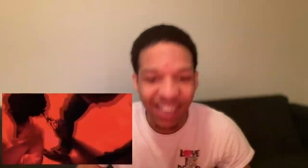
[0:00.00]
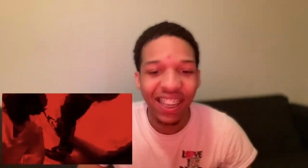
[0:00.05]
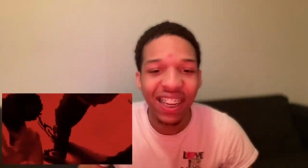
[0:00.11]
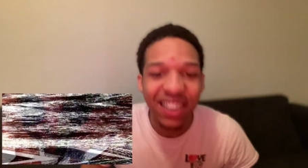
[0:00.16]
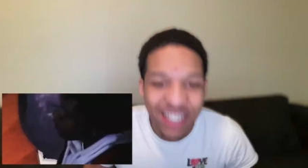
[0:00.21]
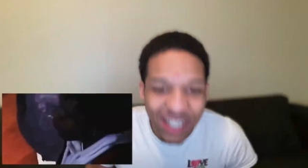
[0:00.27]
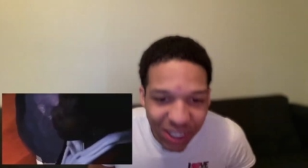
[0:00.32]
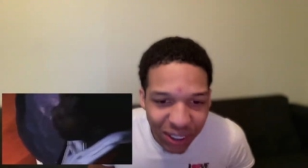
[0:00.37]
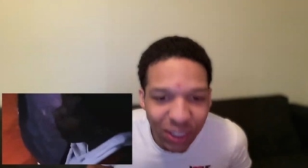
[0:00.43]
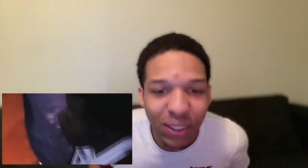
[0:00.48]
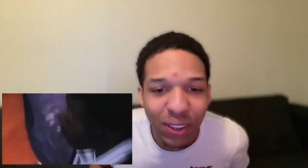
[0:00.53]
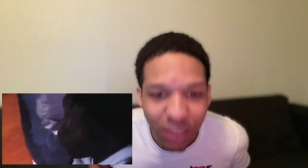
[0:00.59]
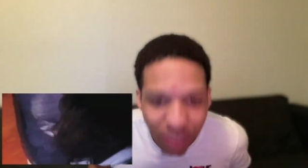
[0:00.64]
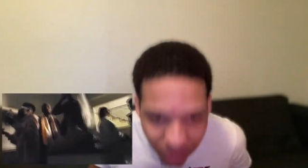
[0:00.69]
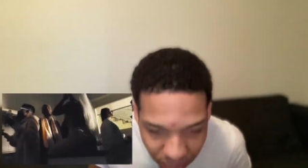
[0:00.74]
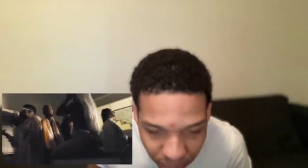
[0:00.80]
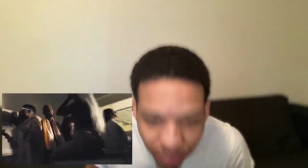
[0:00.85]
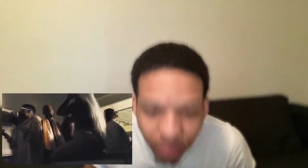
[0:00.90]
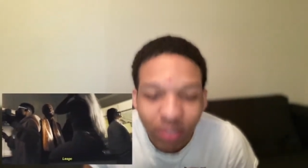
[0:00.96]
let's go.
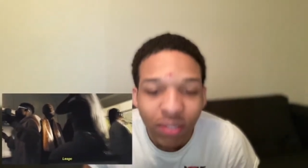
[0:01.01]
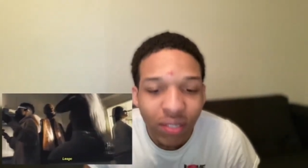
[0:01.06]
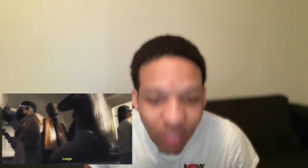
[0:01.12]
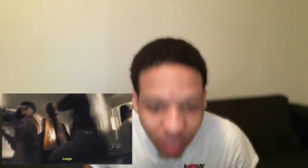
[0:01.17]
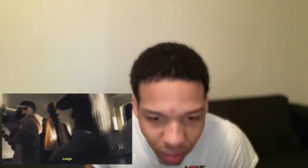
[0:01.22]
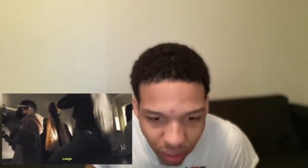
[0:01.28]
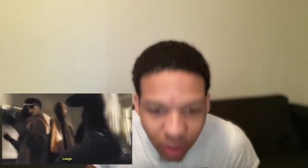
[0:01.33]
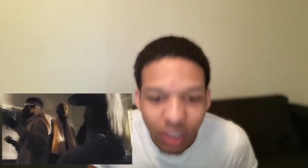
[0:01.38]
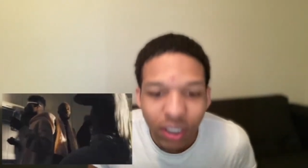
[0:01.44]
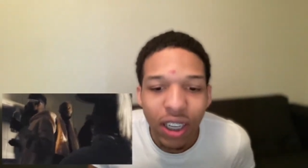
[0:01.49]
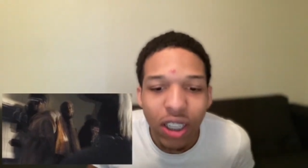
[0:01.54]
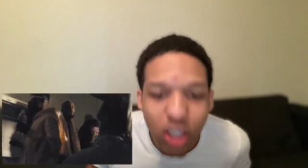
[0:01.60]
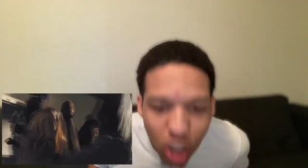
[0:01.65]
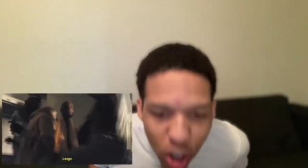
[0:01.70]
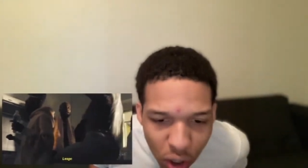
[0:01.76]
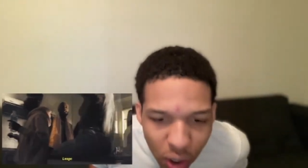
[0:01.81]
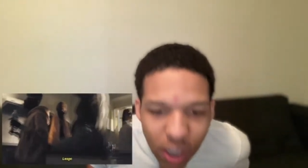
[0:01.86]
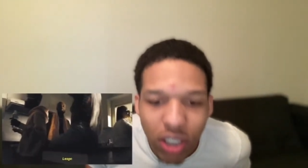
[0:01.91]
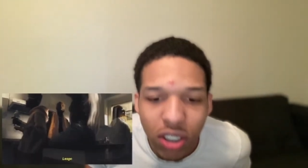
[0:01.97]
Let's
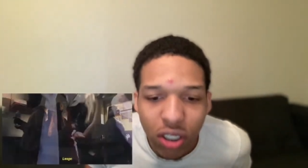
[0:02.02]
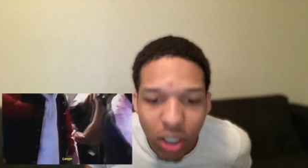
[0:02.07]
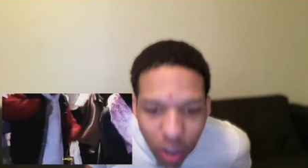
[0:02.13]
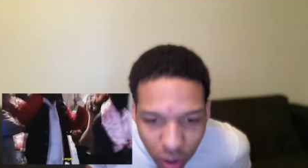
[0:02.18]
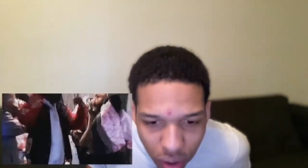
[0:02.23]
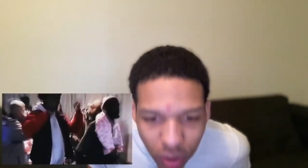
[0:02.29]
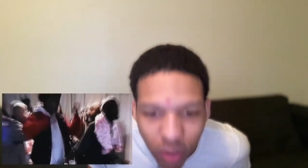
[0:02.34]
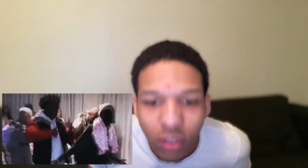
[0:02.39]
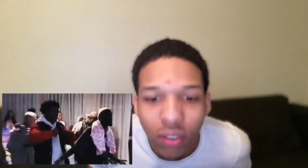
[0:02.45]
go, let's go.